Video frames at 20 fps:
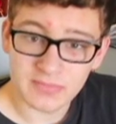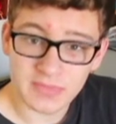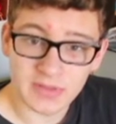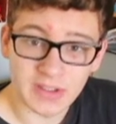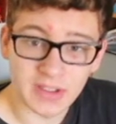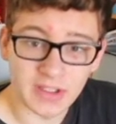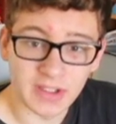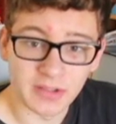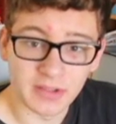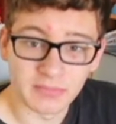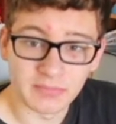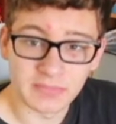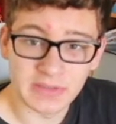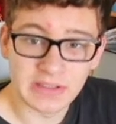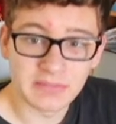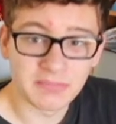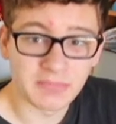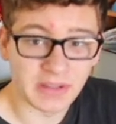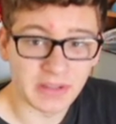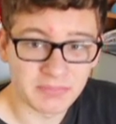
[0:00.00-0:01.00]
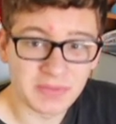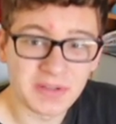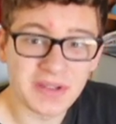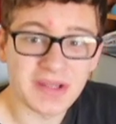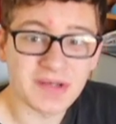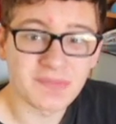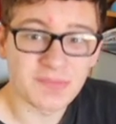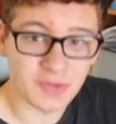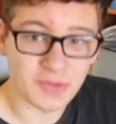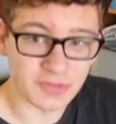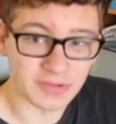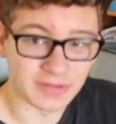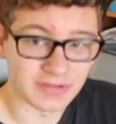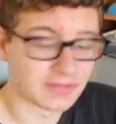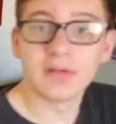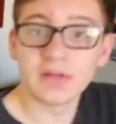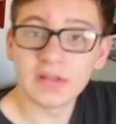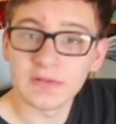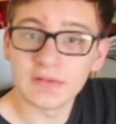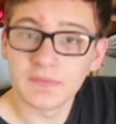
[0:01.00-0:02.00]
It might be kind of boring.
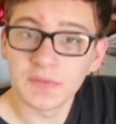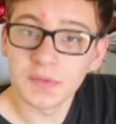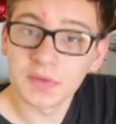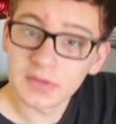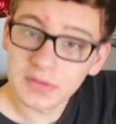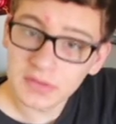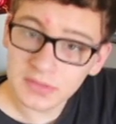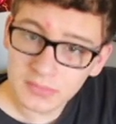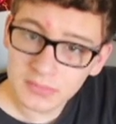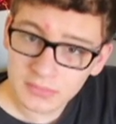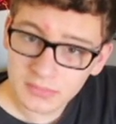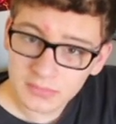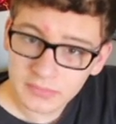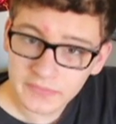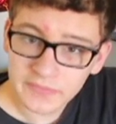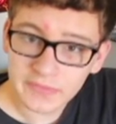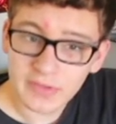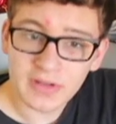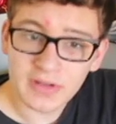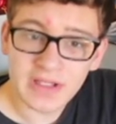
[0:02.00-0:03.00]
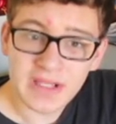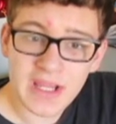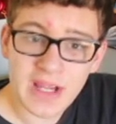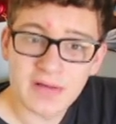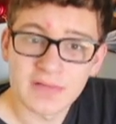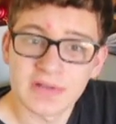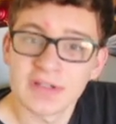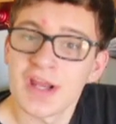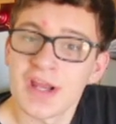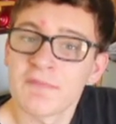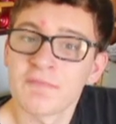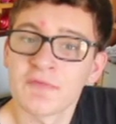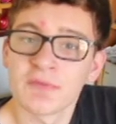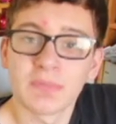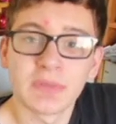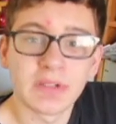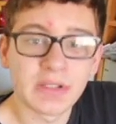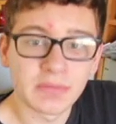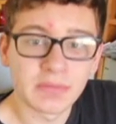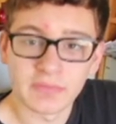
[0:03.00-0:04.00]
If you are new, starting out, and
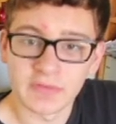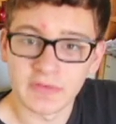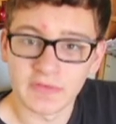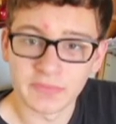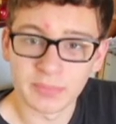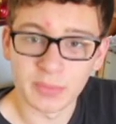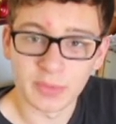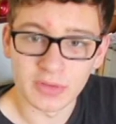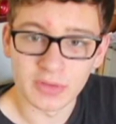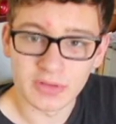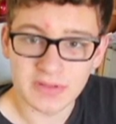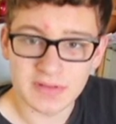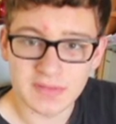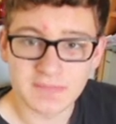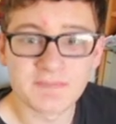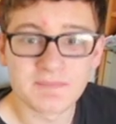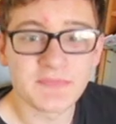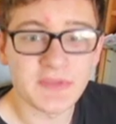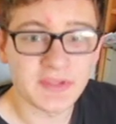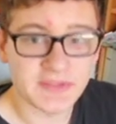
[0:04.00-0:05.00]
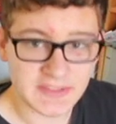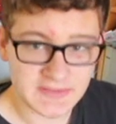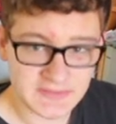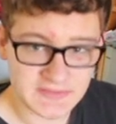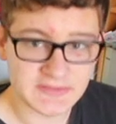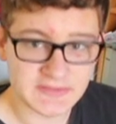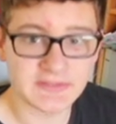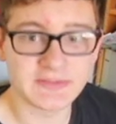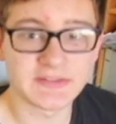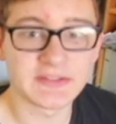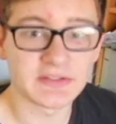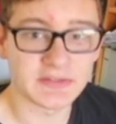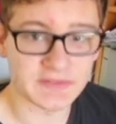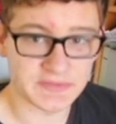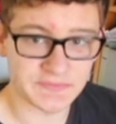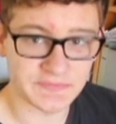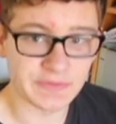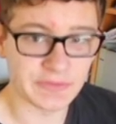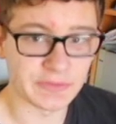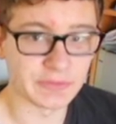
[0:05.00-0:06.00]
unfamiliar with the sport, then this is the series
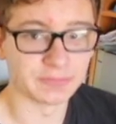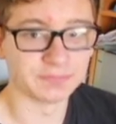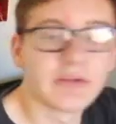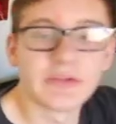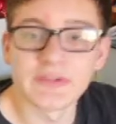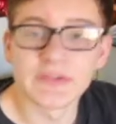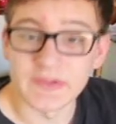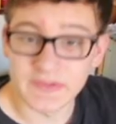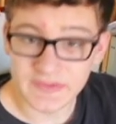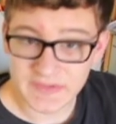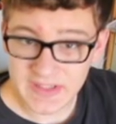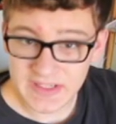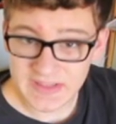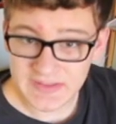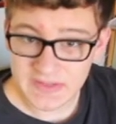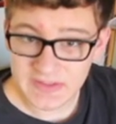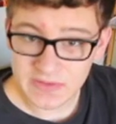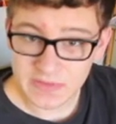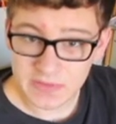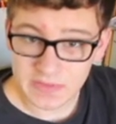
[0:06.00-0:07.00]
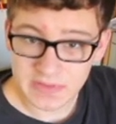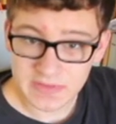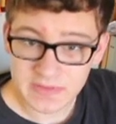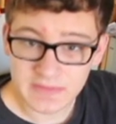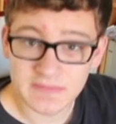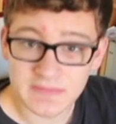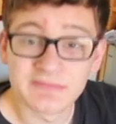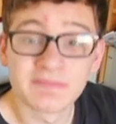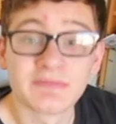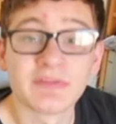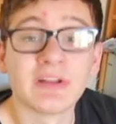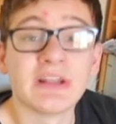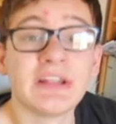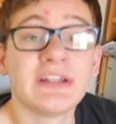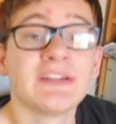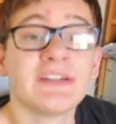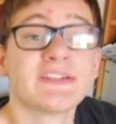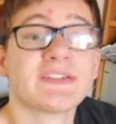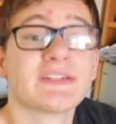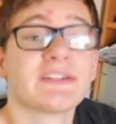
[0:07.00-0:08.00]
for you. So stay tuned, for
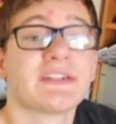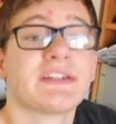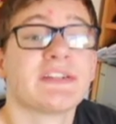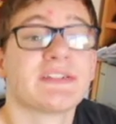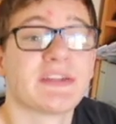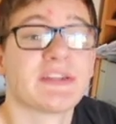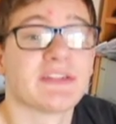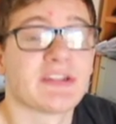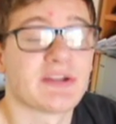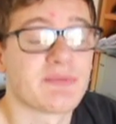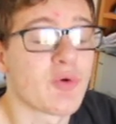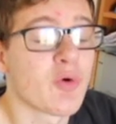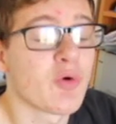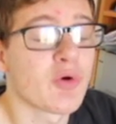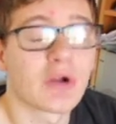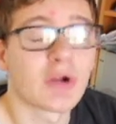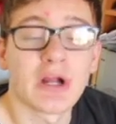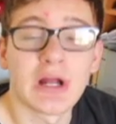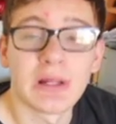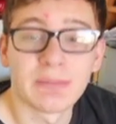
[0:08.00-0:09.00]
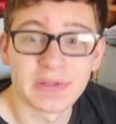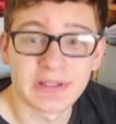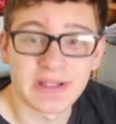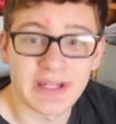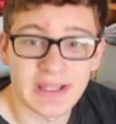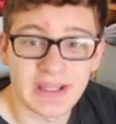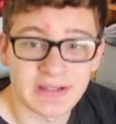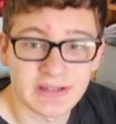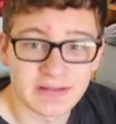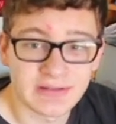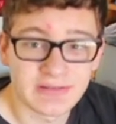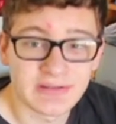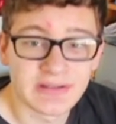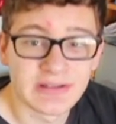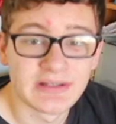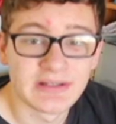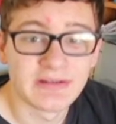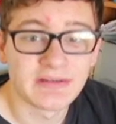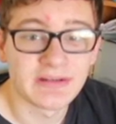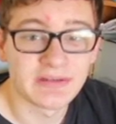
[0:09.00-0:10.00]
this is something more complicated
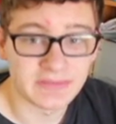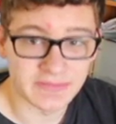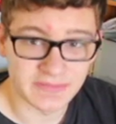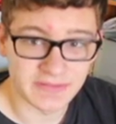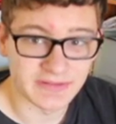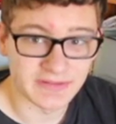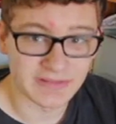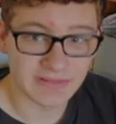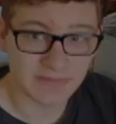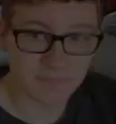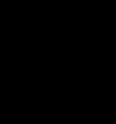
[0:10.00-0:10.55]
than you think.